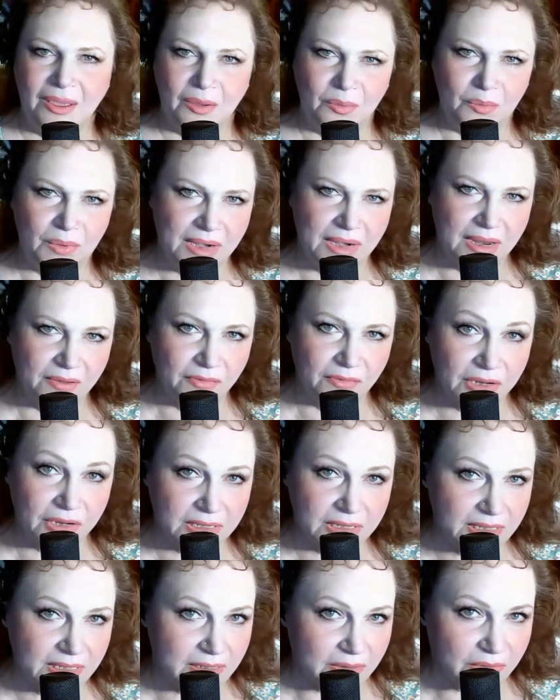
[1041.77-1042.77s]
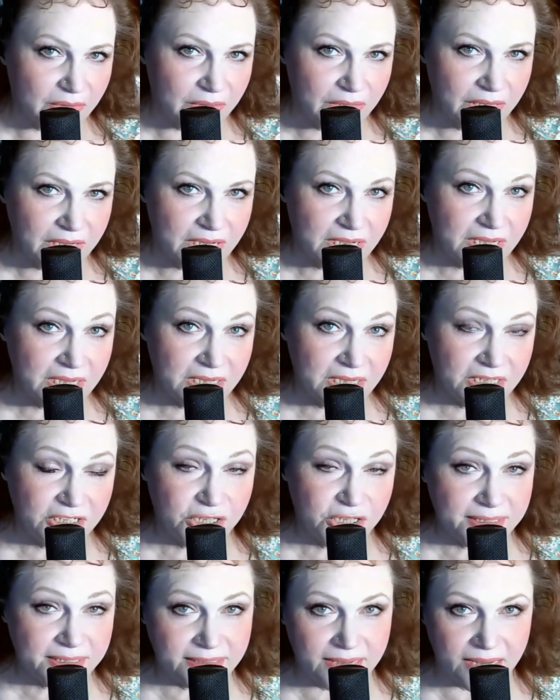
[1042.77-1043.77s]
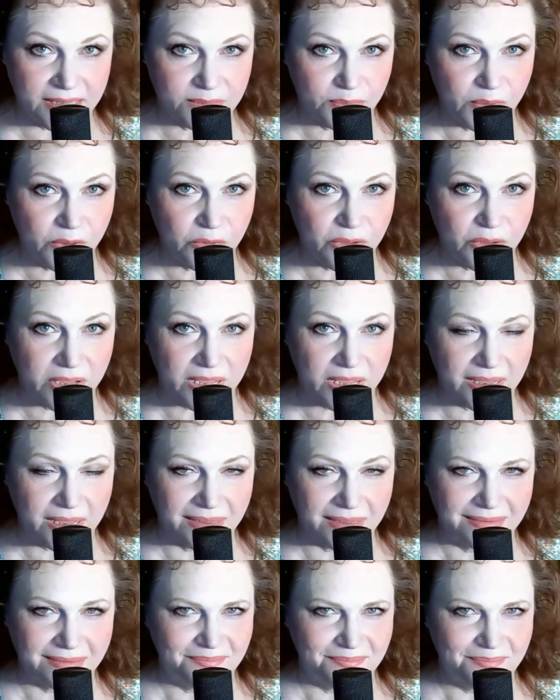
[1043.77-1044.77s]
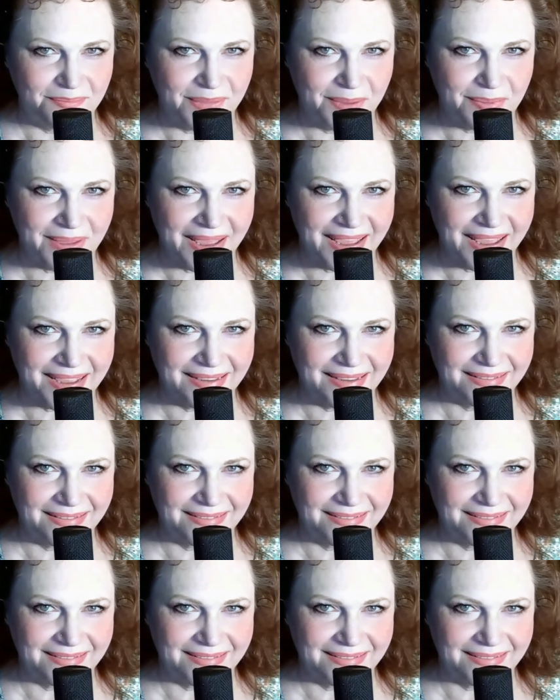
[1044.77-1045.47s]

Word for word: Whatever you do, just stay spooky. Bye-bye.